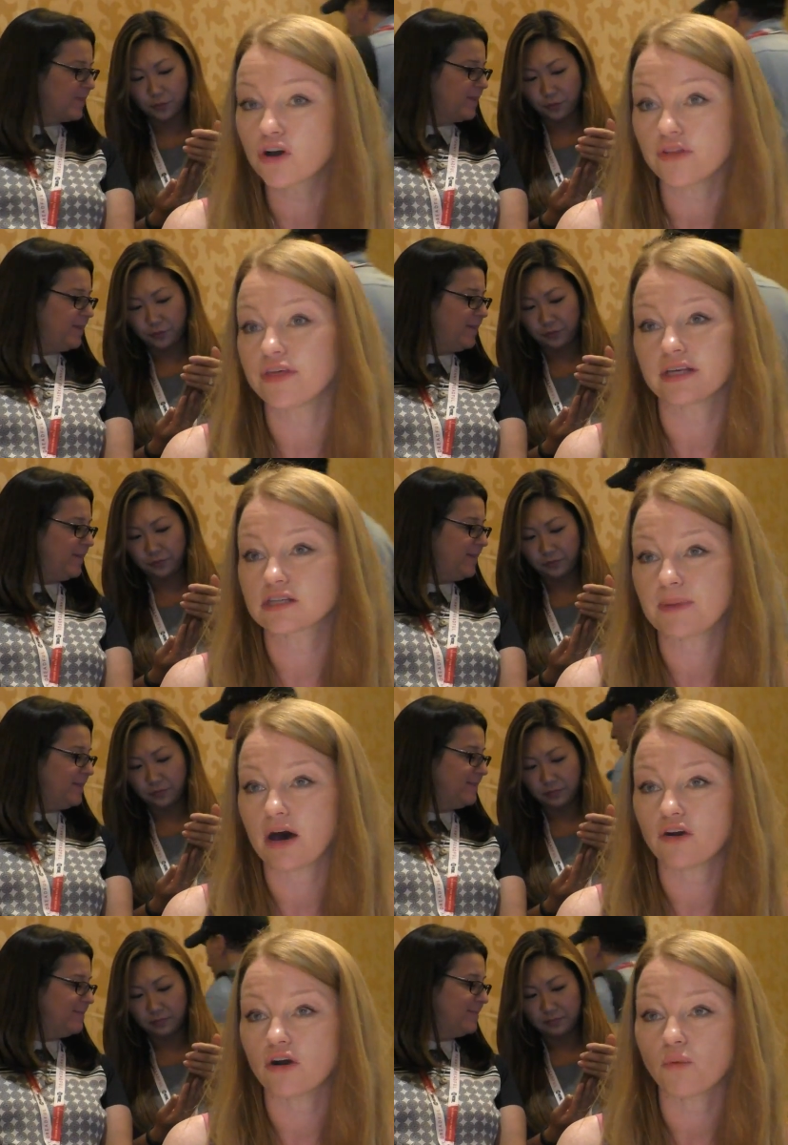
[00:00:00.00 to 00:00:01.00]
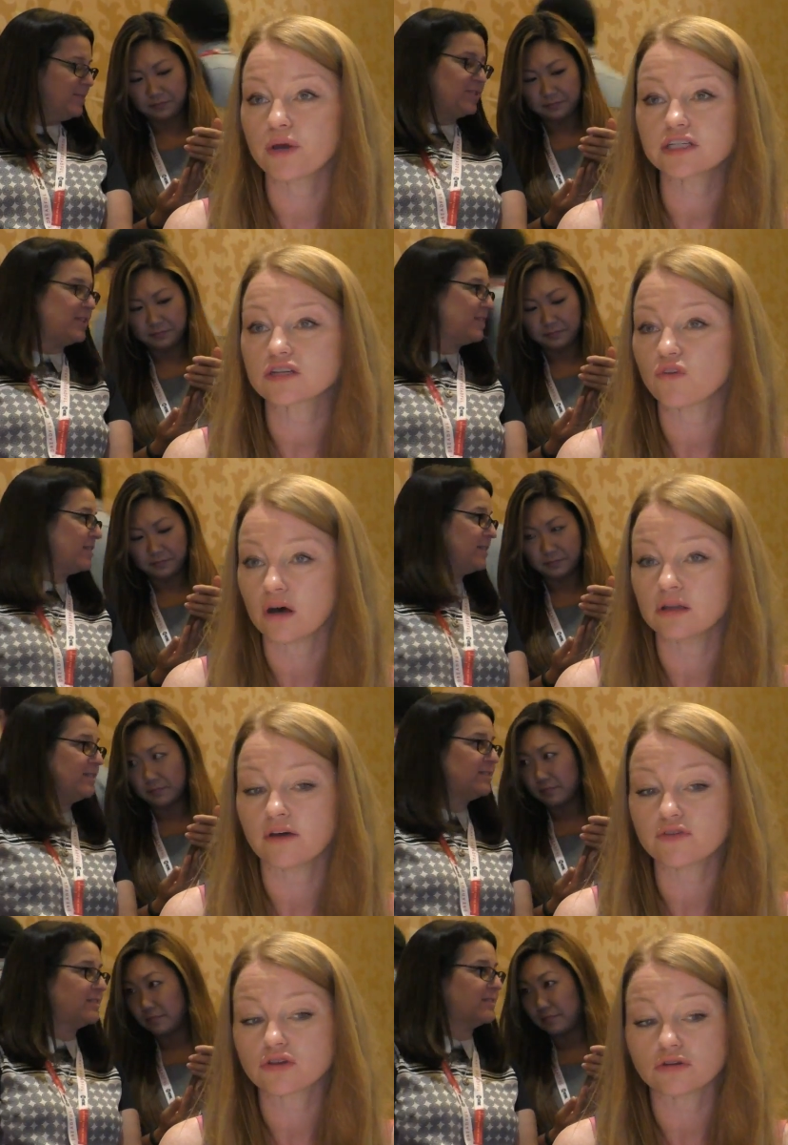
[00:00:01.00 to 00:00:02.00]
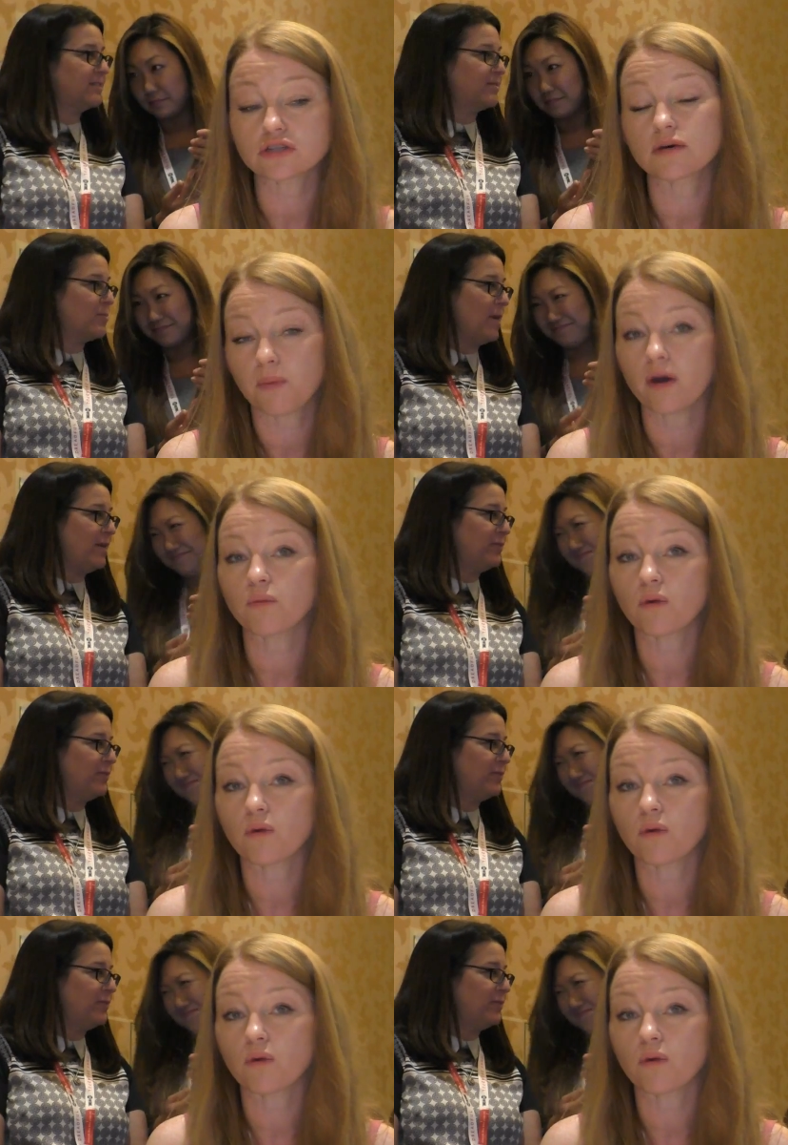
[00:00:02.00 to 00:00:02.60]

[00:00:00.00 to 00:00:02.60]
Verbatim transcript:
Speaker 1: good things about her. We just fell in love with her to the point